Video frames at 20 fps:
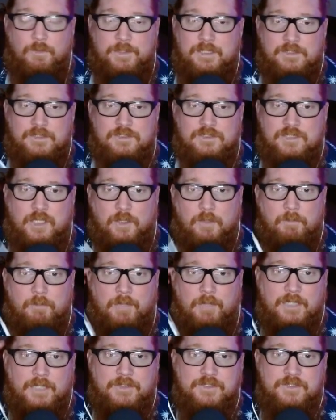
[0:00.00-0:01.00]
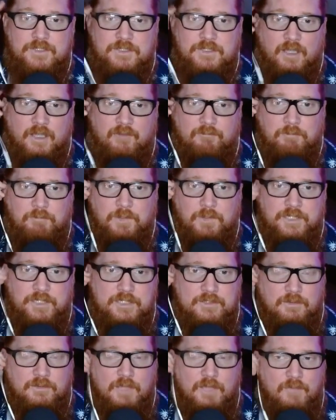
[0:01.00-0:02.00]
We can share a bed and stuff, but
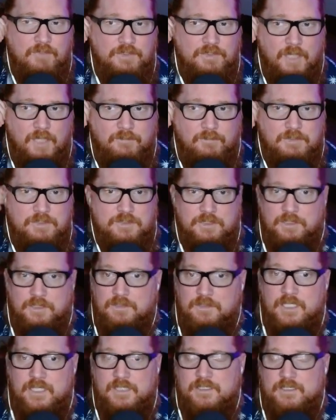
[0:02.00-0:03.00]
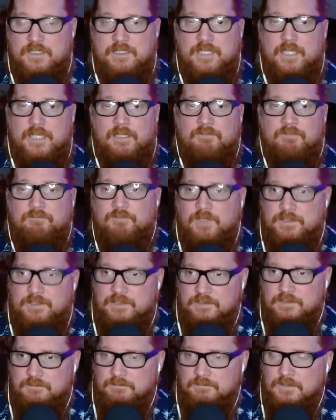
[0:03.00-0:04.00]
this lovey-dovey shit takes a second
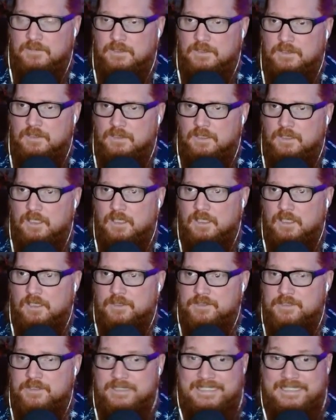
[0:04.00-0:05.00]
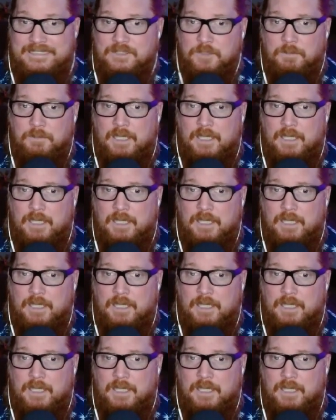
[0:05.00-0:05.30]
fucking seat to